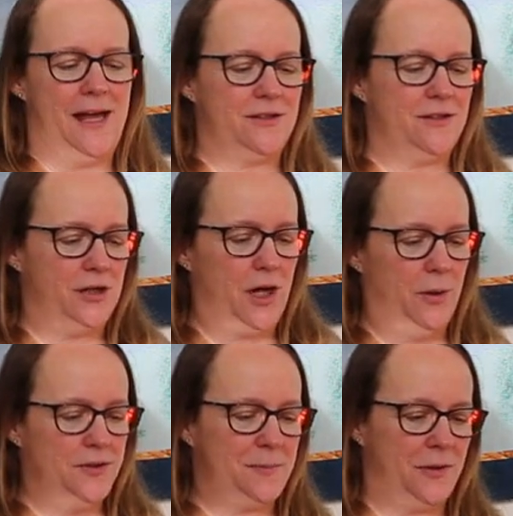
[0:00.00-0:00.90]
band and you
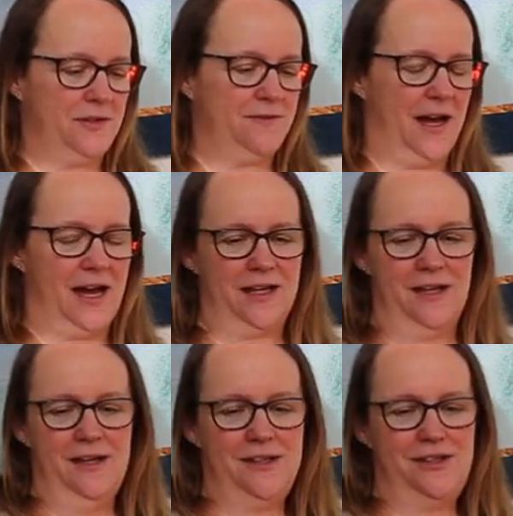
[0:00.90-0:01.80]
go on Spotify,
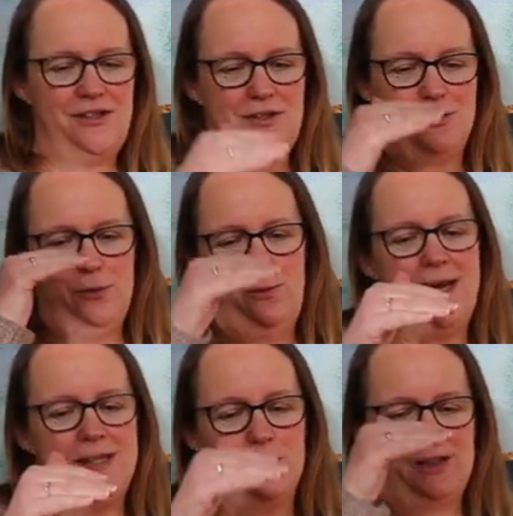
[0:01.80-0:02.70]
you just
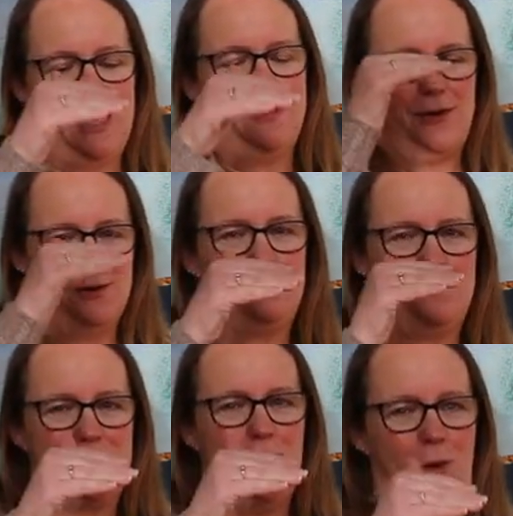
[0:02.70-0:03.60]
always will get
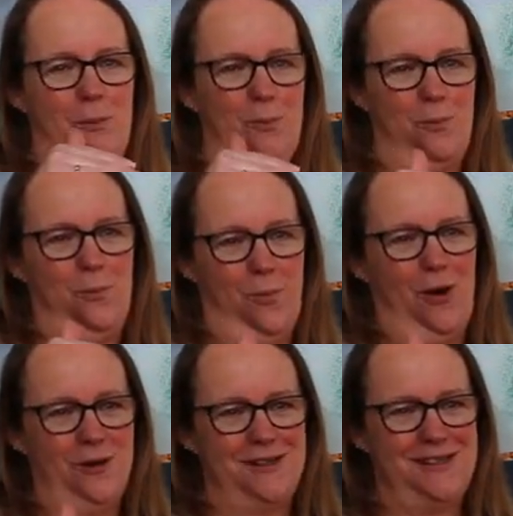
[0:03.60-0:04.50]
those top
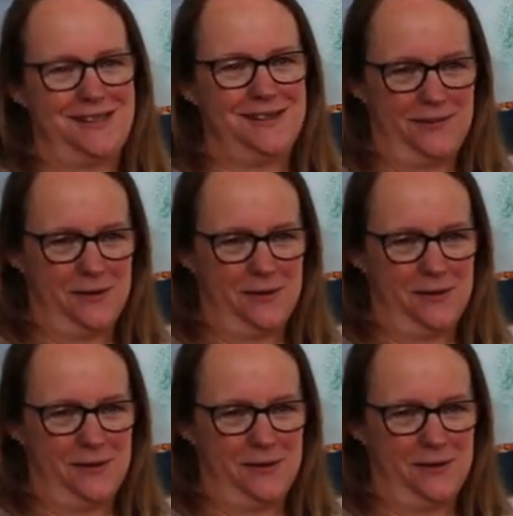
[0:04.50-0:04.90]
ones